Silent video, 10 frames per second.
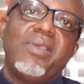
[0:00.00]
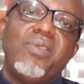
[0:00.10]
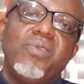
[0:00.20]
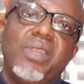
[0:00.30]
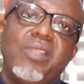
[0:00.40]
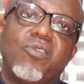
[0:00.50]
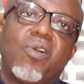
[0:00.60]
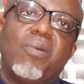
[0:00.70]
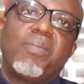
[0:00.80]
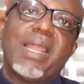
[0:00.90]
you need to
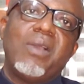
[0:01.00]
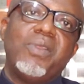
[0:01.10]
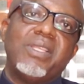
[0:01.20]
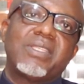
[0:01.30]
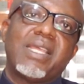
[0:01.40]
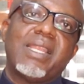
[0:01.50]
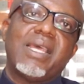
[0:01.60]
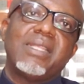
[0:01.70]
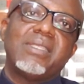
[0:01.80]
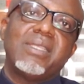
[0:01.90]
comply with these
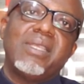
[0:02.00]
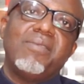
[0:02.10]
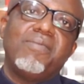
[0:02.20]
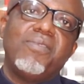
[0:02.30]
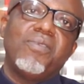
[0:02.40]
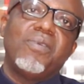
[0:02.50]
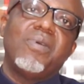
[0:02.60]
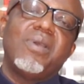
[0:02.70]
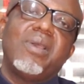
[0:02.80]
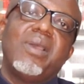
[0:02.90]
standards if you
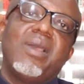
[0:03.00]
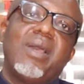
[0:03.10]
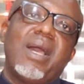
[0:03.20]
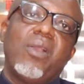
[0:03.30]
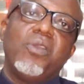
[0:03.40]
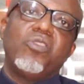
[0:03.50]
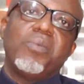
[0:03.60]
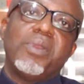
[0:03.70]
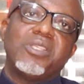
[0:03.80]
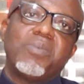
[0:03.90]
are going to
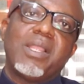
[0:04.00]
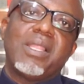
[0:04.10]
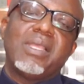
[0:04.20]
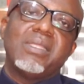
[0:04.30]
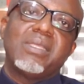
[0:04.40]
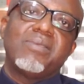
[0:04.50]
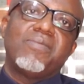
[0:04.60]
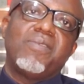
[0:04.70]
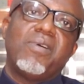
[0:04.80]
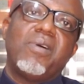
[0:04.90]
be respected
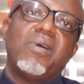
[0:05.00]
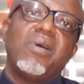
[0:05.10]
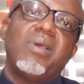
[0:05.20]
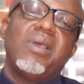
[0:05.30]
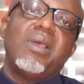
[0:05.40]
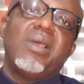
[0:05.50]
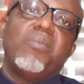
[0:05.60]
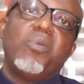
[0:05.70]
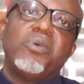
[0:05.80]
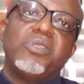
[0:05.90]
for
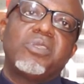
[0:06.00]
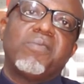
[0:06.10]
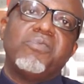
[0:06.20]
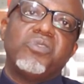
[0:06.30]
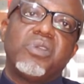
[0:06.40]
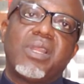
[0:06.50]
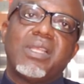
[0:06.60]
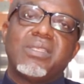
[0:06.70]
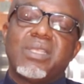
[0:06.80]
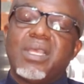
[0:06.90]
purposes of
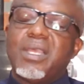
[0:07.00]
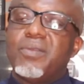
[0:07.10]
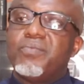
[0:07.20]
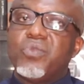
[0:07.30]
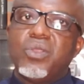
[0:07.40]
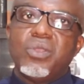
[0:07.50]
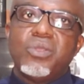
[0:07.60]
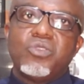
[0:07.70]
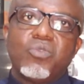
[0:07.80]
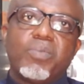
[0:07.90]
insurance
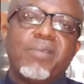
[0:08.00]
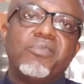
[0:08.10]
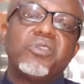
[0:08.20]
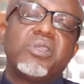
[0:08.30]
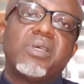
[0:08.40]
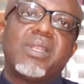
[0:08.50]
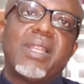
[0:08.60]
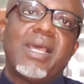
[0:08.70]
supervision.